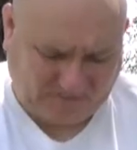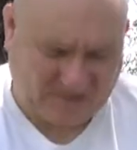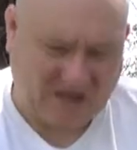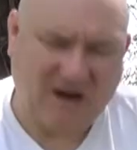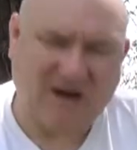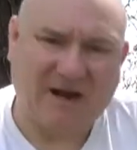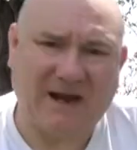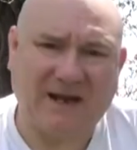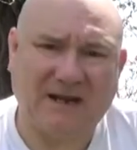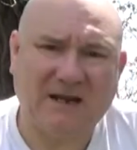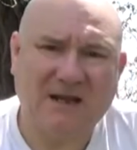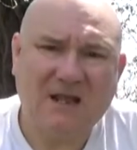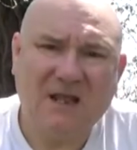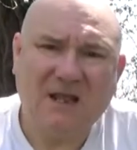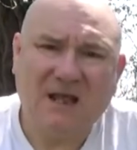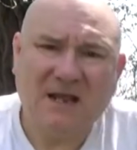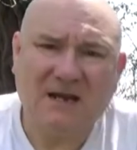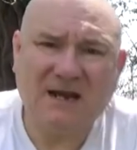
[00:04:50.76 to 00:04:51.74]
All right,
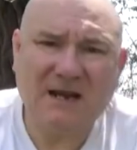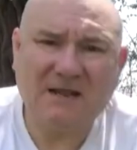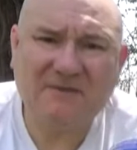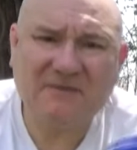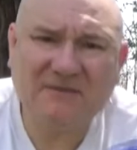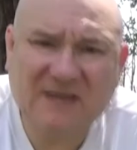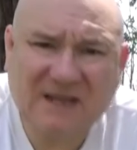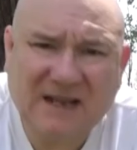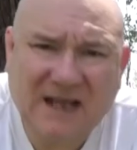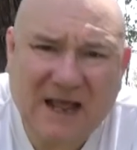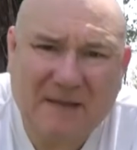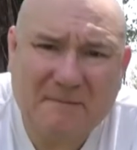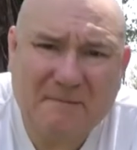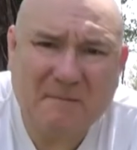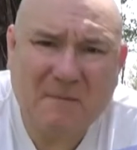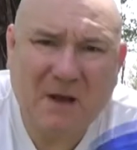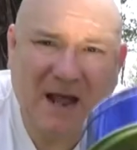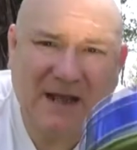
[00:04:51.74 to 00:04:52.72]
another thing I
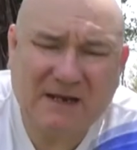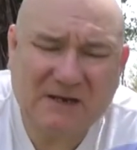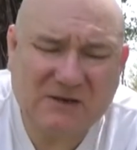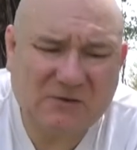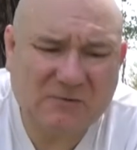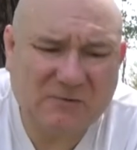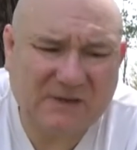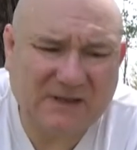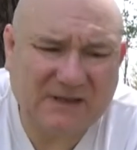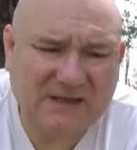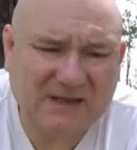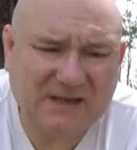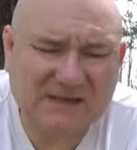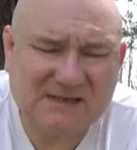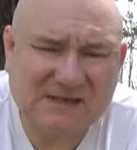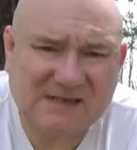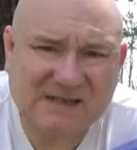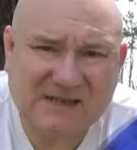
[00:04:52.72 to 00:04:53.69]
might do with
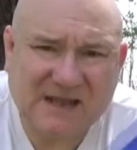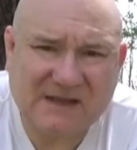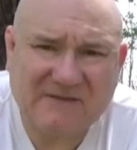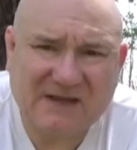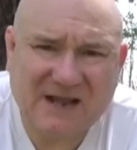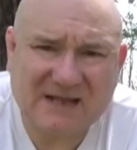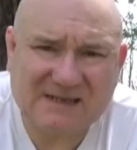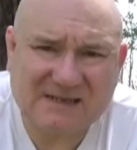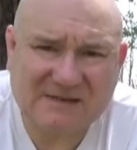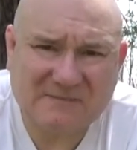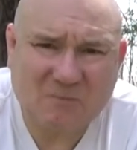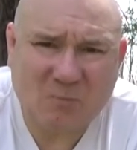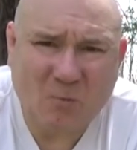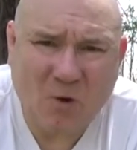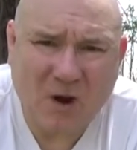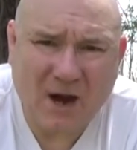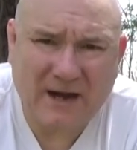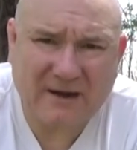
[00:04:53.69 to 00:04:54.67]
this is I've got
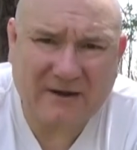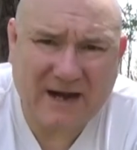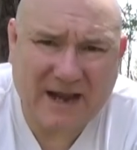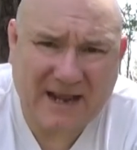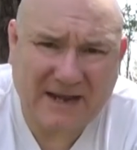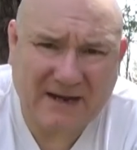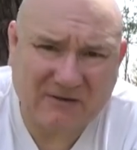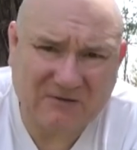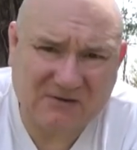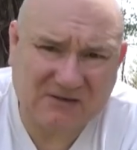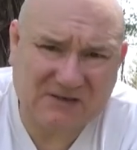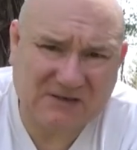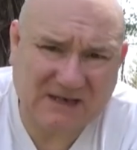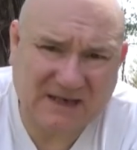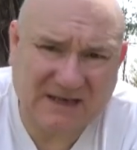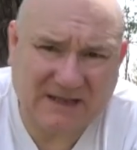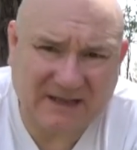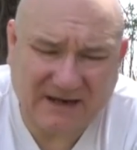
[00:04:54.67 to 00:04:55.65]
some wire hangers
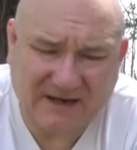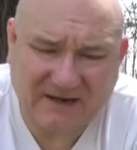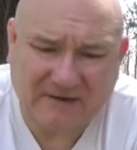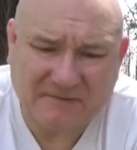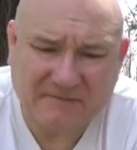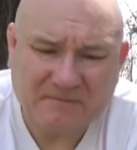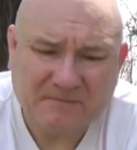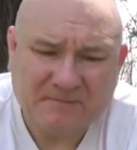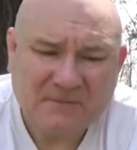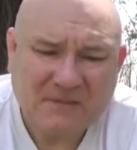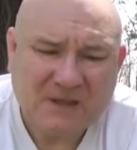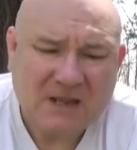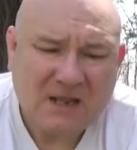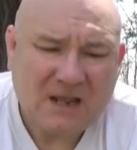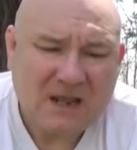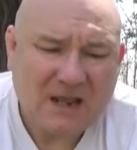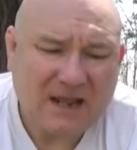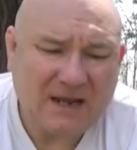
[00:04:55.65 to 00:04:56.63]
in there.
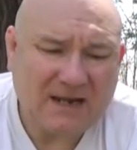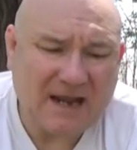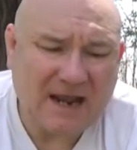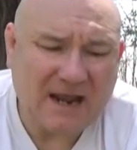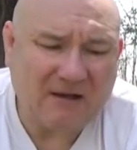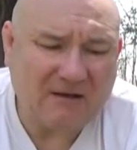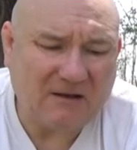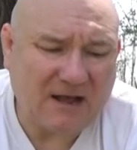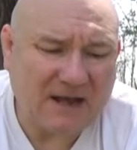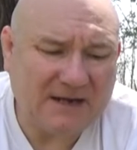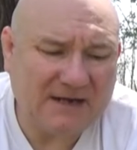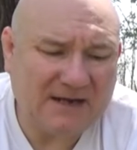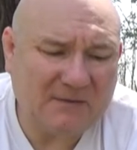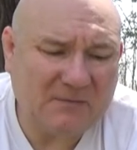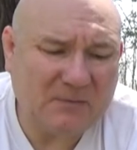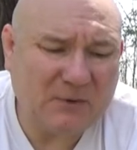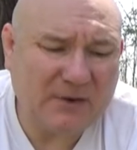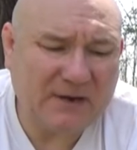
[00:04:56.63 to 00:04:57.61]
Now I
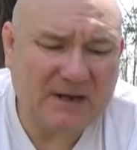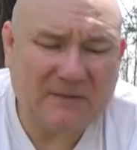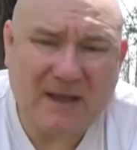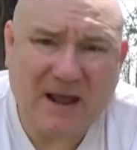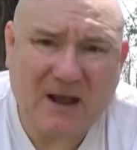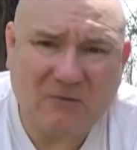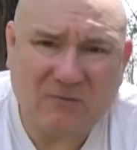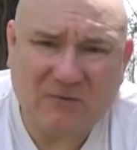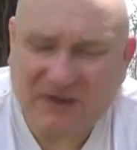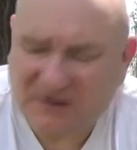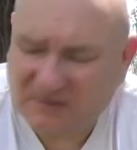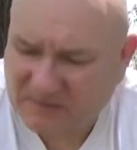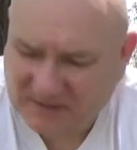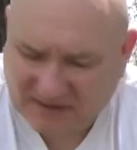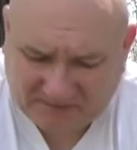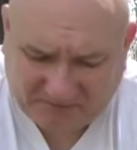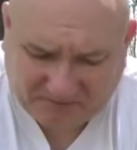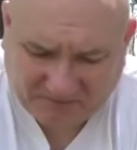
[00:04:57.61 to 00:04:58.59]
didn't bring them out with
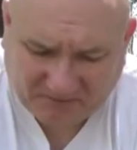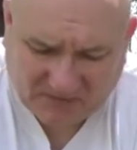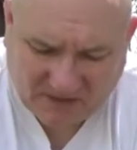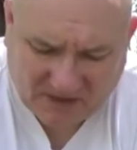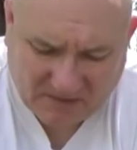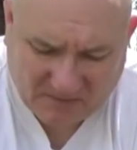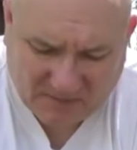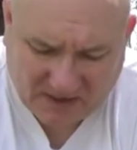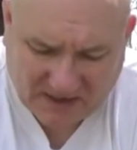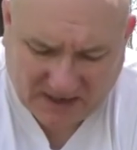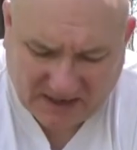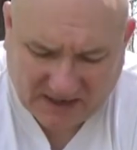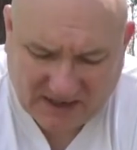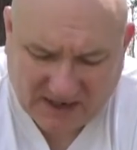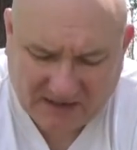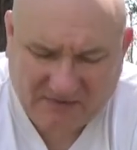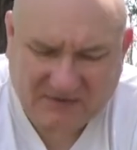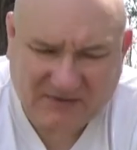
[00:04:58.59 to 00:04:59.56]
me, but
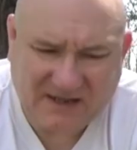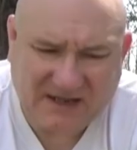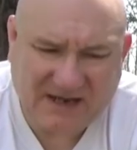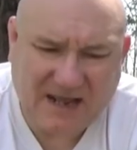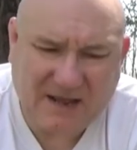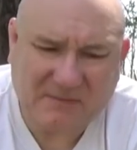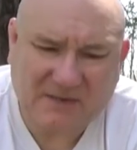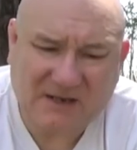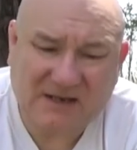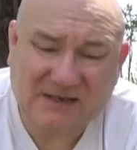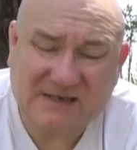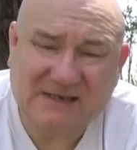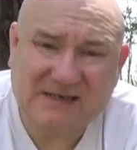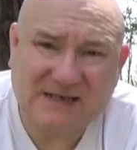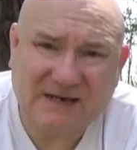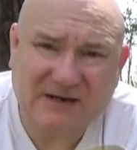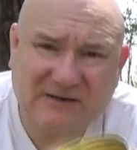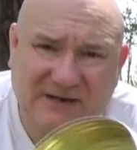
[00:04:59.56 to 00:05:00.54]
another thing I'm
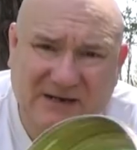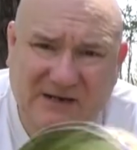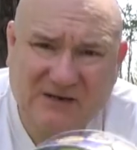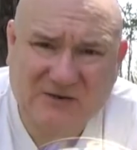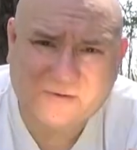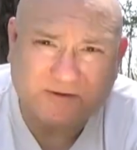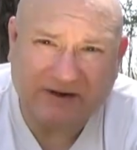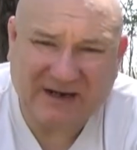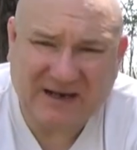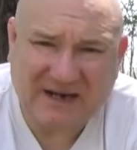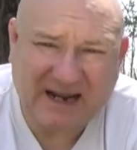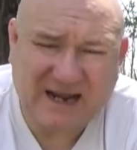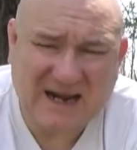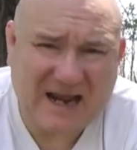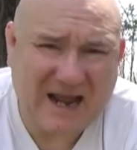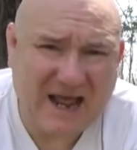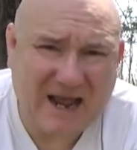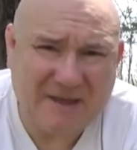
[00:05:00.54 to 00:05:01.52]
considering doing, and
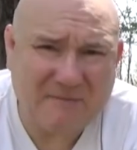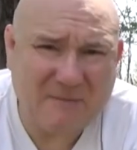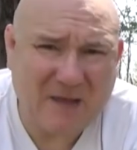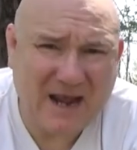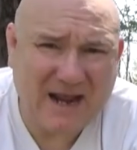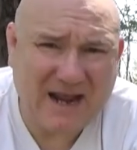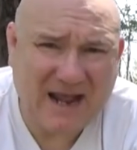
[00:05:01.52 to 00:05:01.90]
I might